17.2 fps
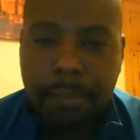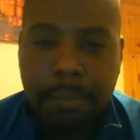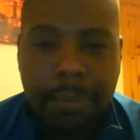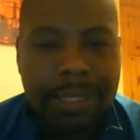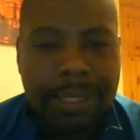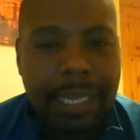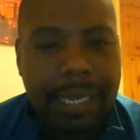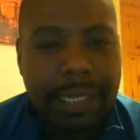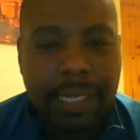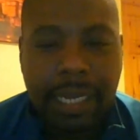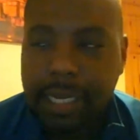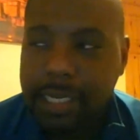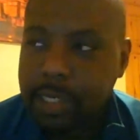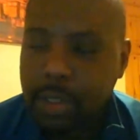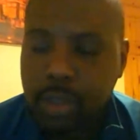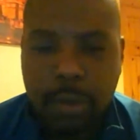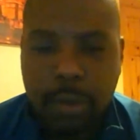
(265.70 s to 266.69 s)

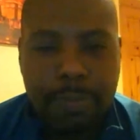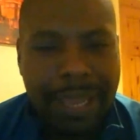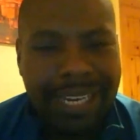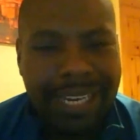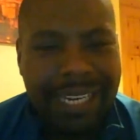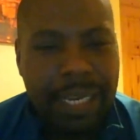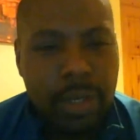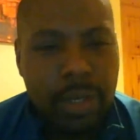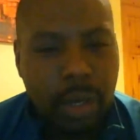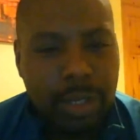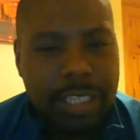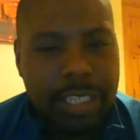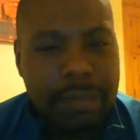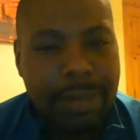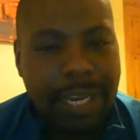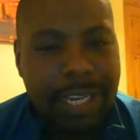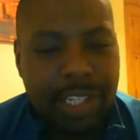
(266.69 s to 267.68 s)
I saw Ben get knocked
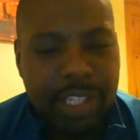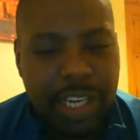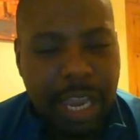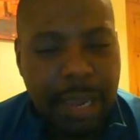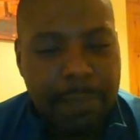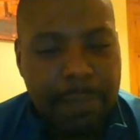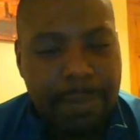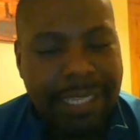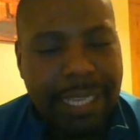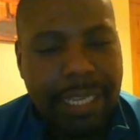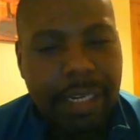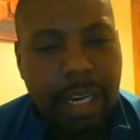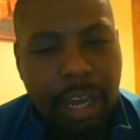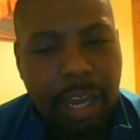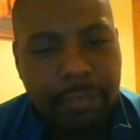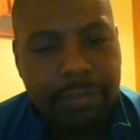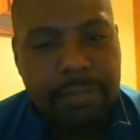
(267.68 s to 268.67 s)
out by a jab. My dad
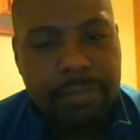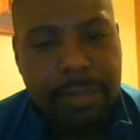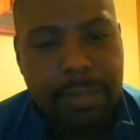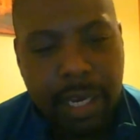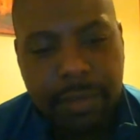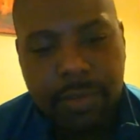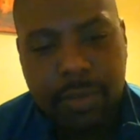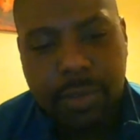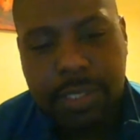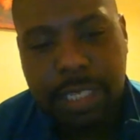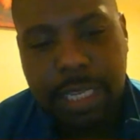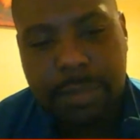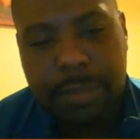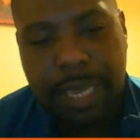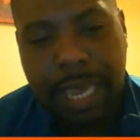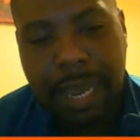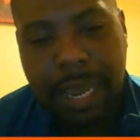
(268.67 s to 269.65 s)
laughed at me afterwards, telling
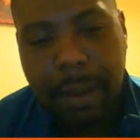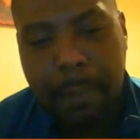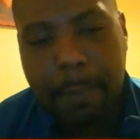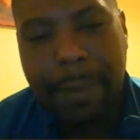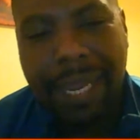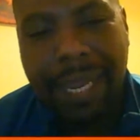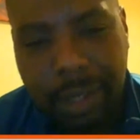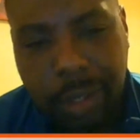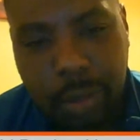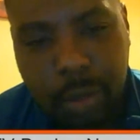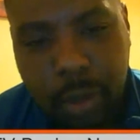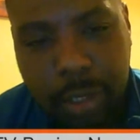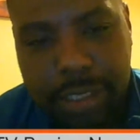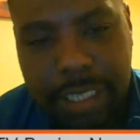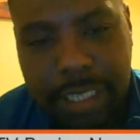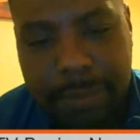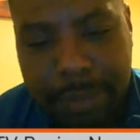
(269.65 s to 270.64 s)
me how Ben got
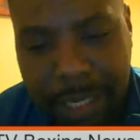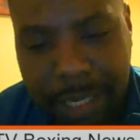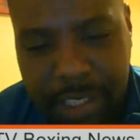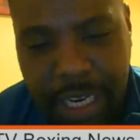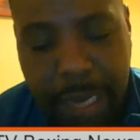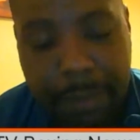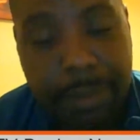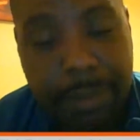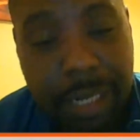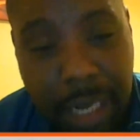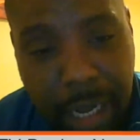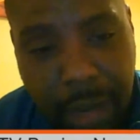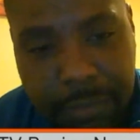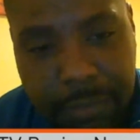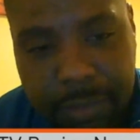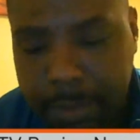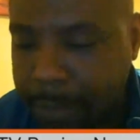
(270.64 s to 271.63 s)
knocked out by a jab. He
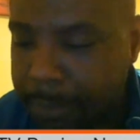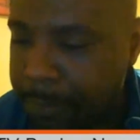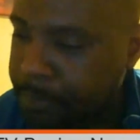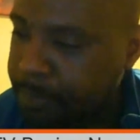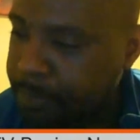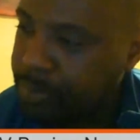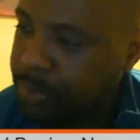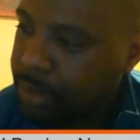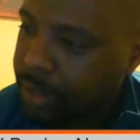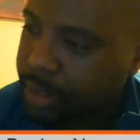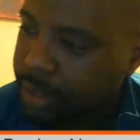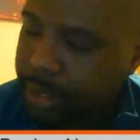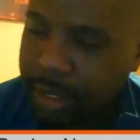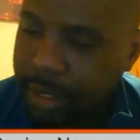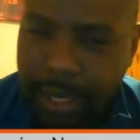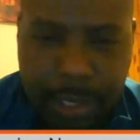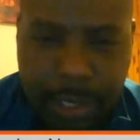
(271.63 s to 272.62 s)
laughed at me.
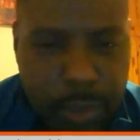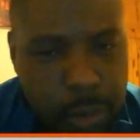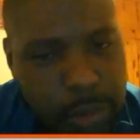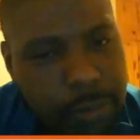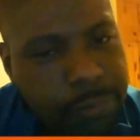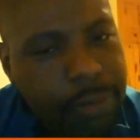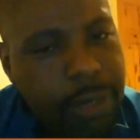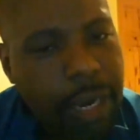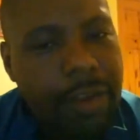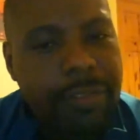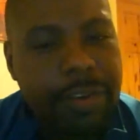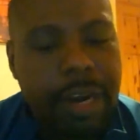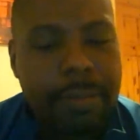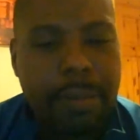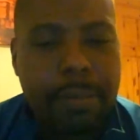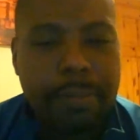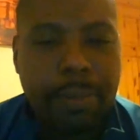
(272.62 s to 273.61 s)
He took the 5
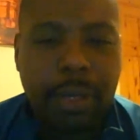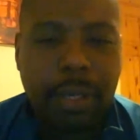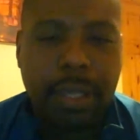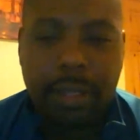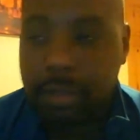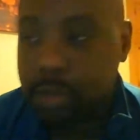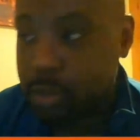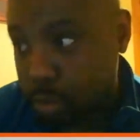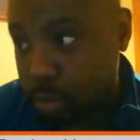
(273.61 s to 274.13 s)
out of my pocket.